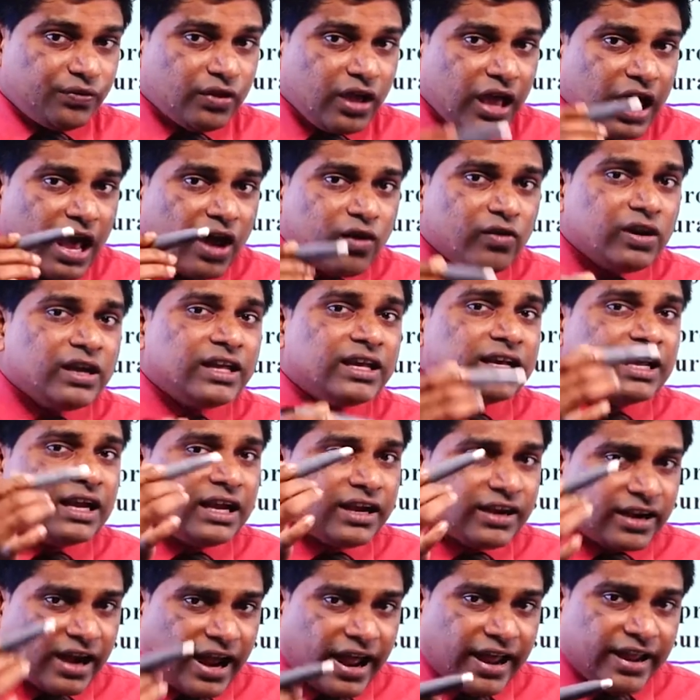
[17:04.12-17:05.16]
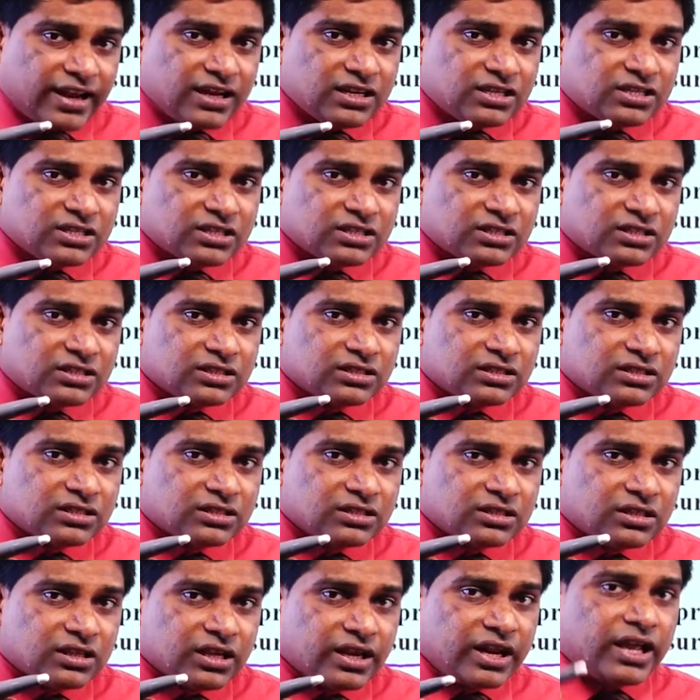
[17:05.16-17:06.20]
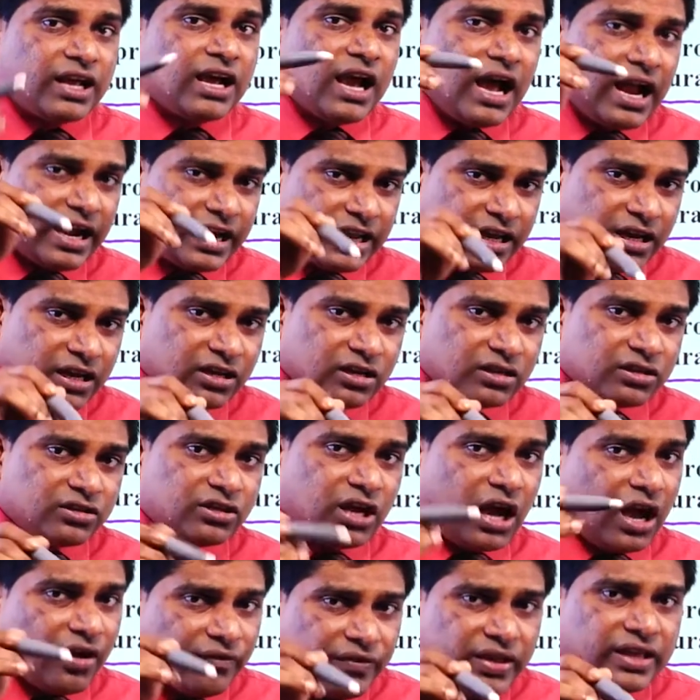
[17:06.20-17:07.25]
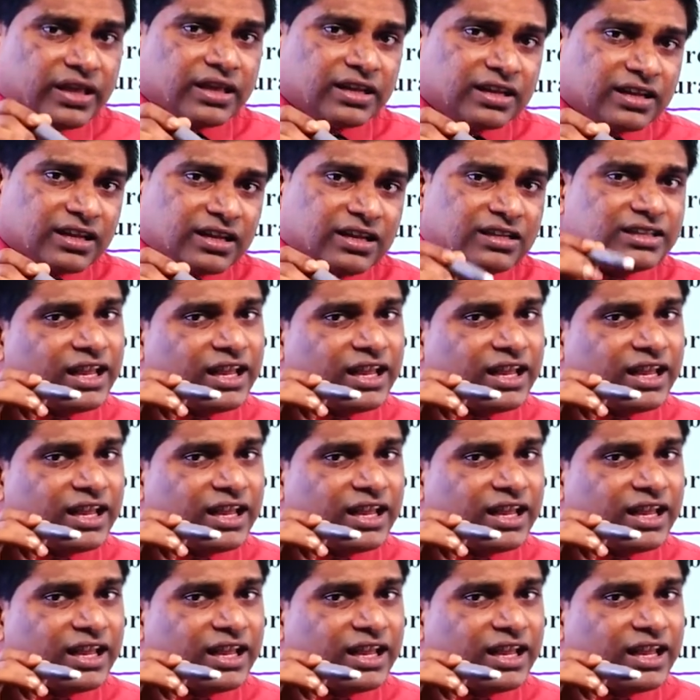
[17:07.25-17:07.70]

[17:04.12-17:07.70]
you have legal right regarding your vehicle,